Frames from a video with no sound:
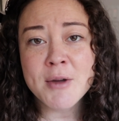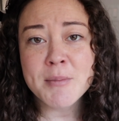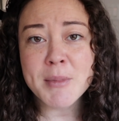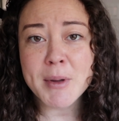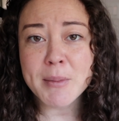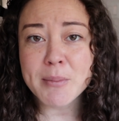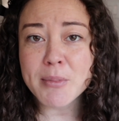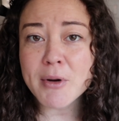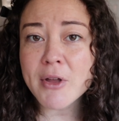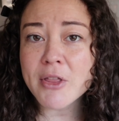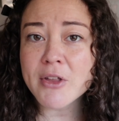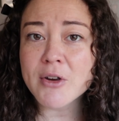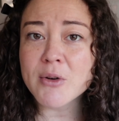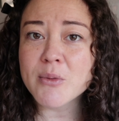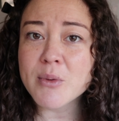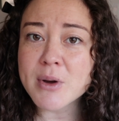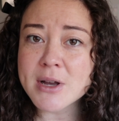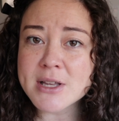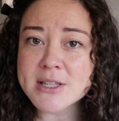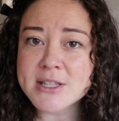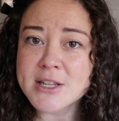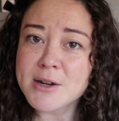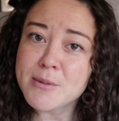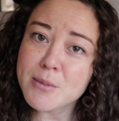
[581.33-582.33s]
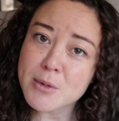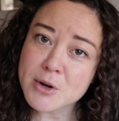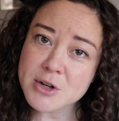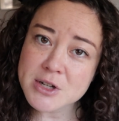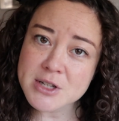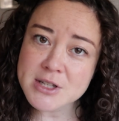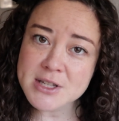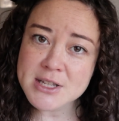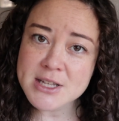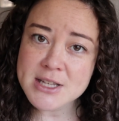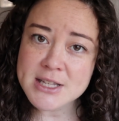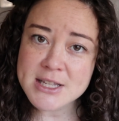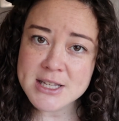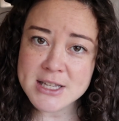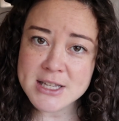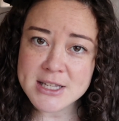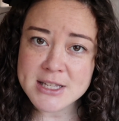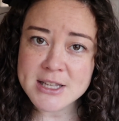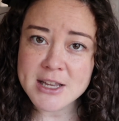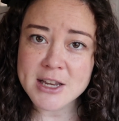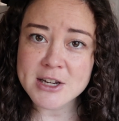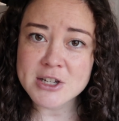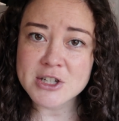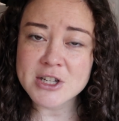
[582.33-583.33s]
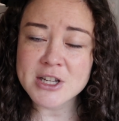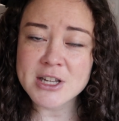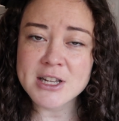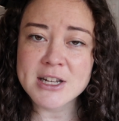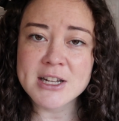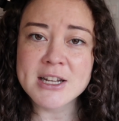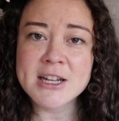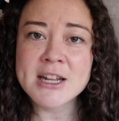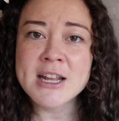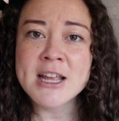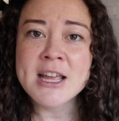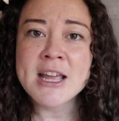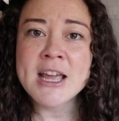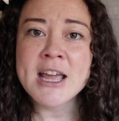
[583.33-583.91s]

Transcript: My brother was an emergency C-section,